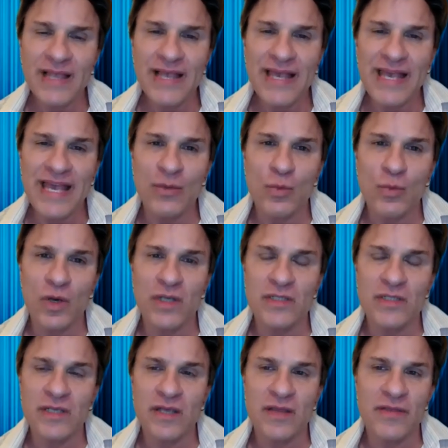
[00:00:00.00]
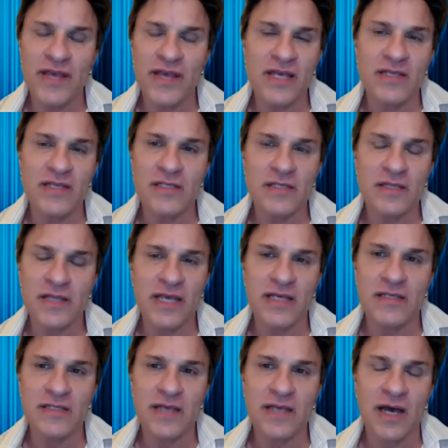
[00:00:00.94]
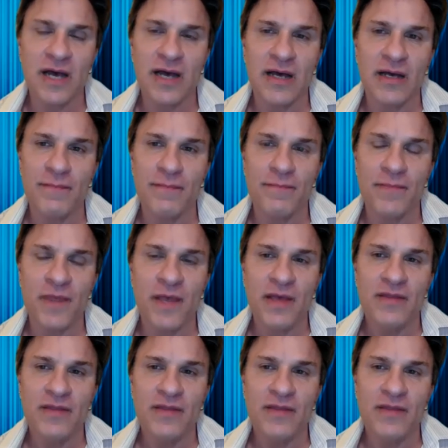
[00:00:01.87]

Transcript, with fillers: it was these these um,